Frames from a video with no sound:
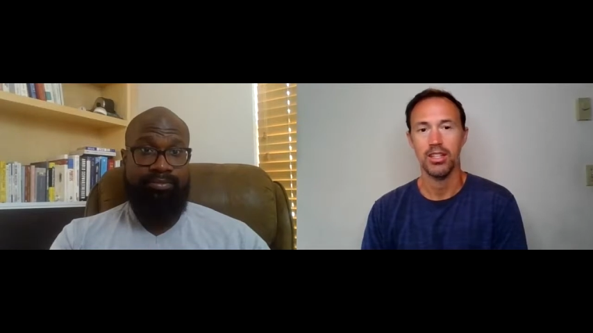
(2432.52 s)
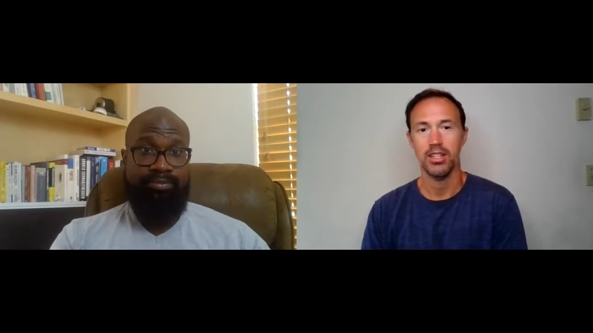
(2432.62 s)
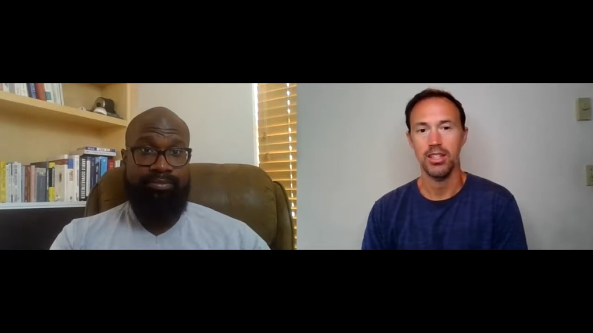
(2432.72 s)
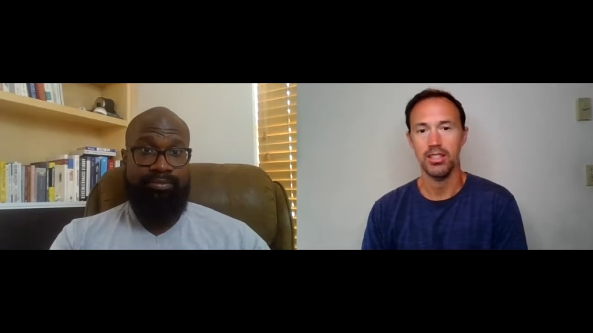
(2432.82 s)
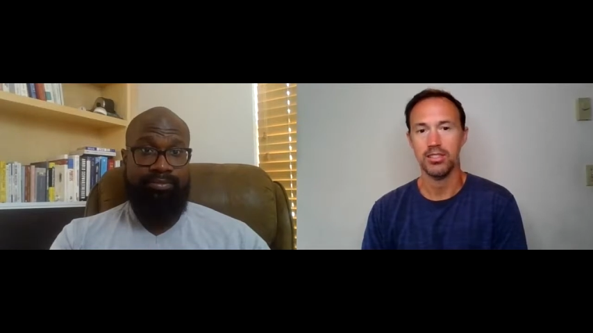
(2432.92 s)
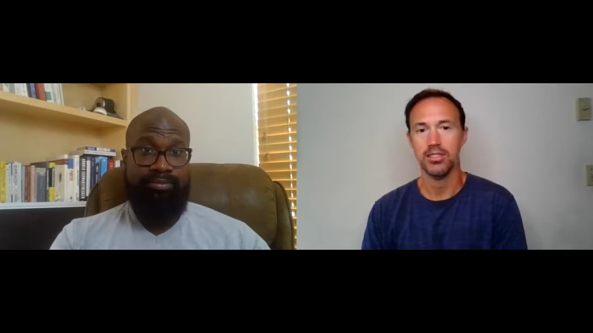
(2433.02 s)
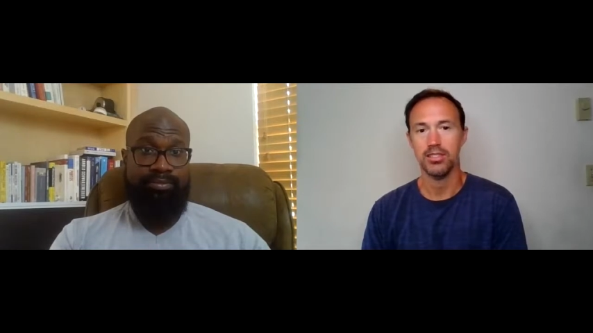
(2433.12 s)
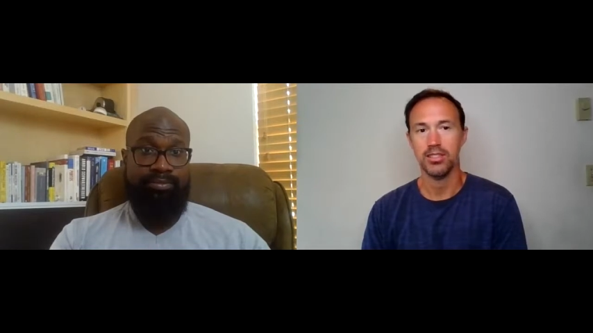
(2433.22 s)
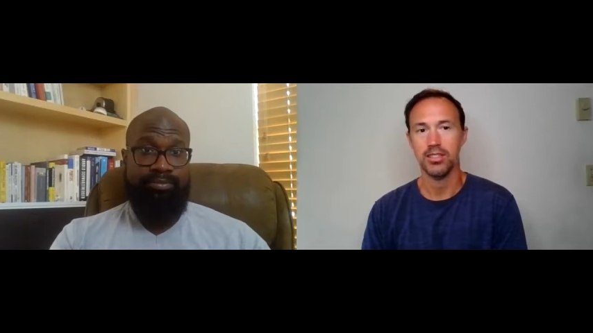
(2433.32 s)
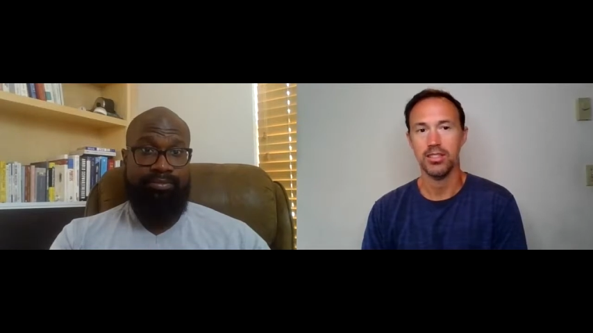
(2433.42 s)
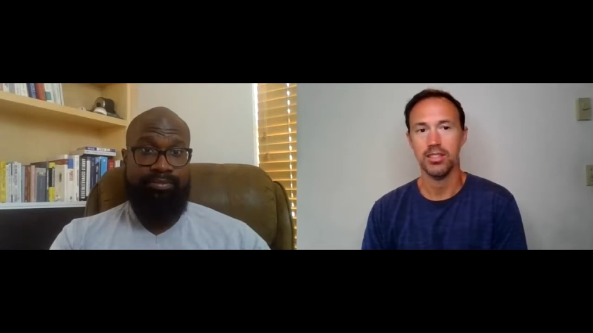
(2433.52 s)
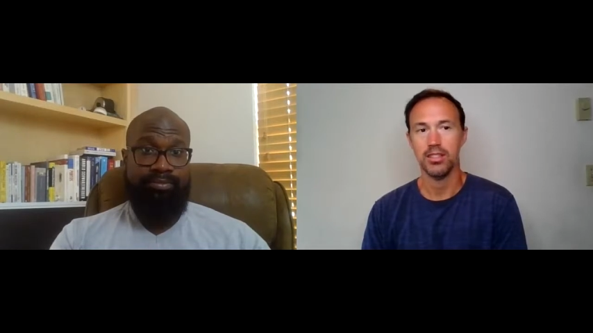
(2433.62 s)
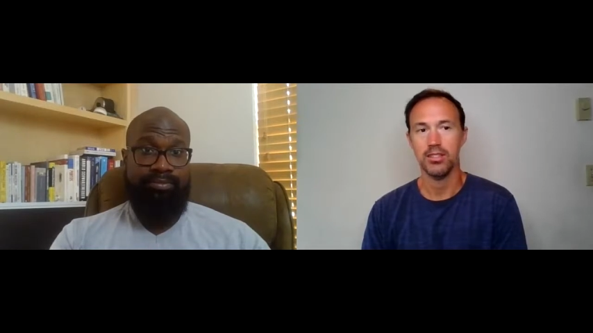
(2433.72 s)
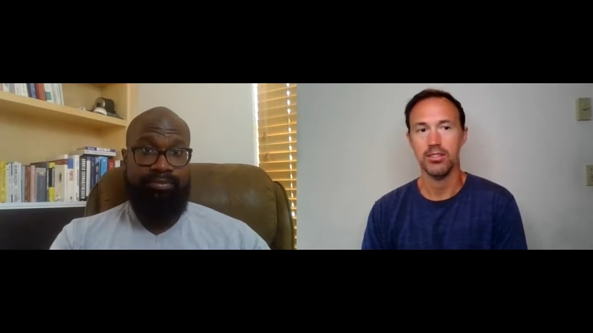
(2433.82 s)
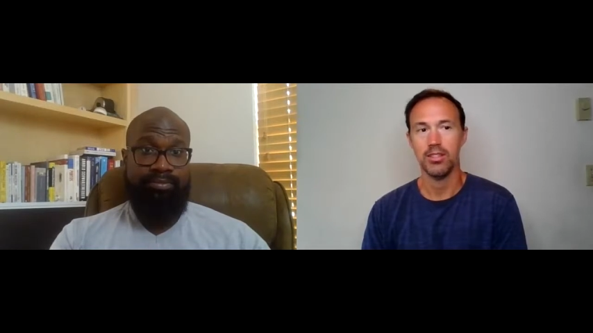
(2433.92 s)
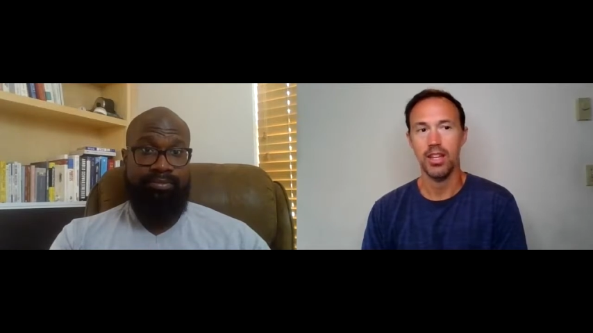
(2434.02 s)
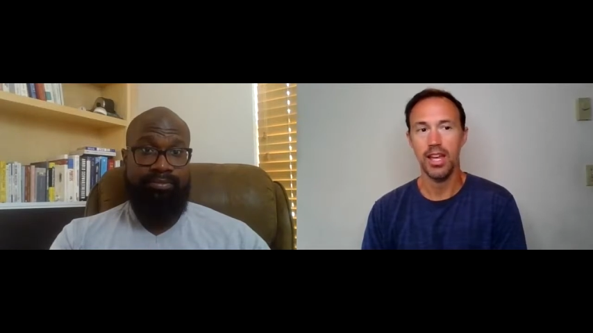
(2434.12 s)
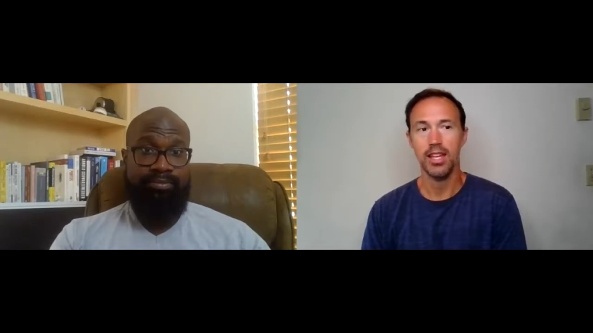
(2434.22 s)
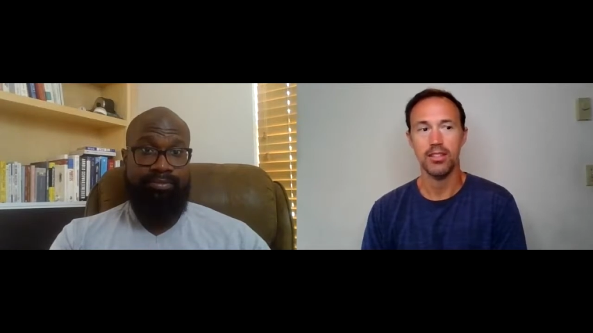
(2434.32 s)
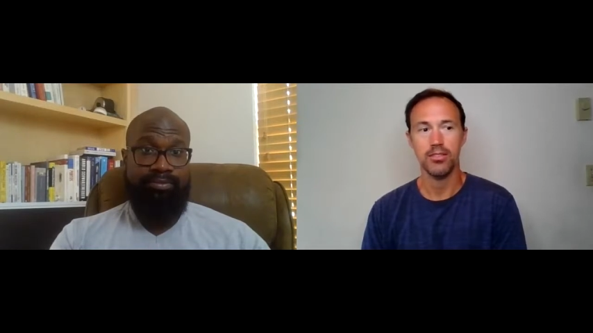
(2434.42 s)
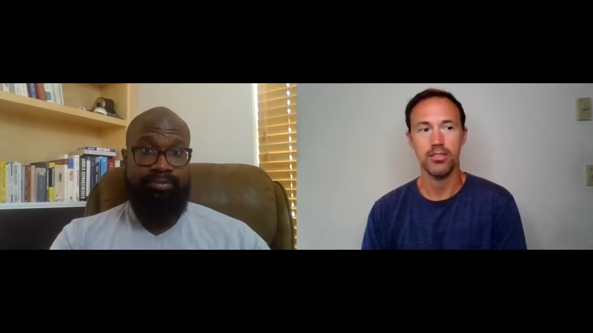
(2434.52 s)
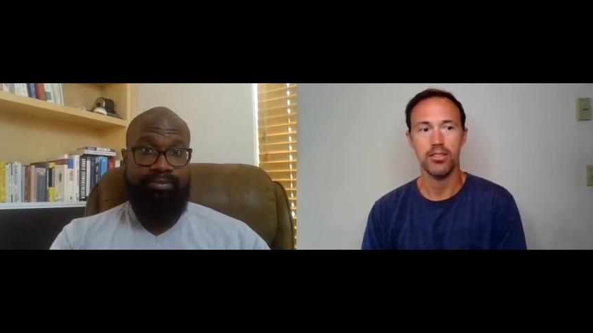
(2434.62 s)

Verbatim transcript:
Speaker 1: it's, hey,